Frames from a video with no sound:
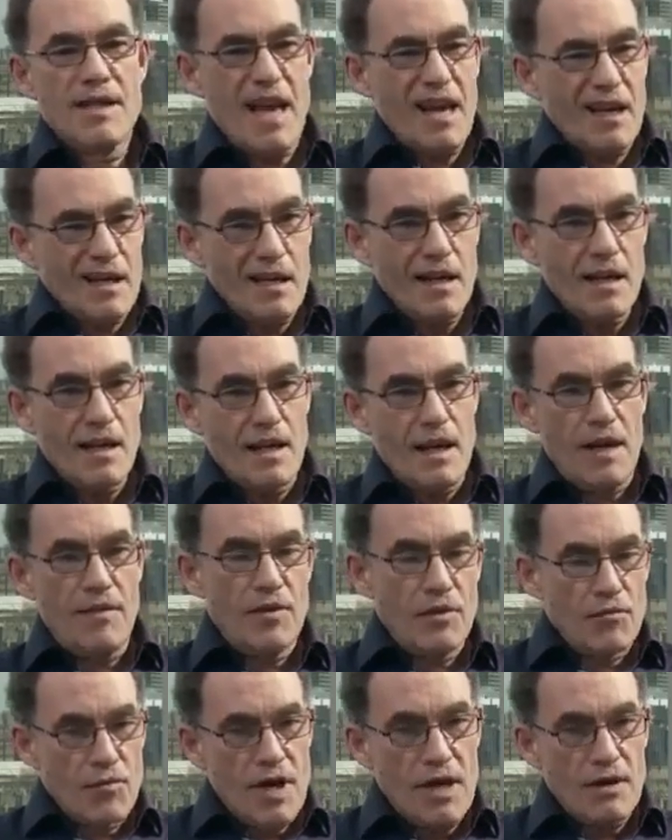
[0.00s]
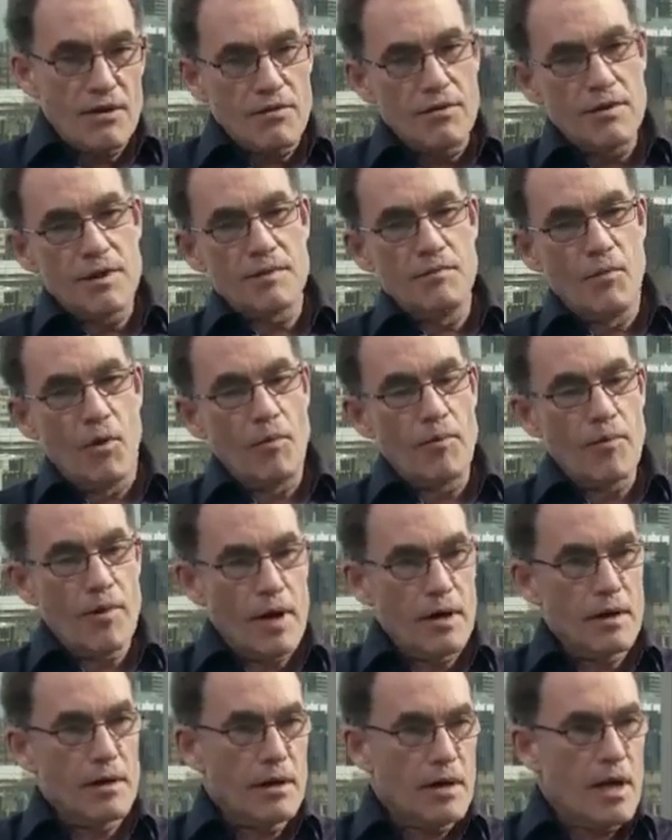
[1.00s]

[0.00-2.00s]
technically, if you read through the small print,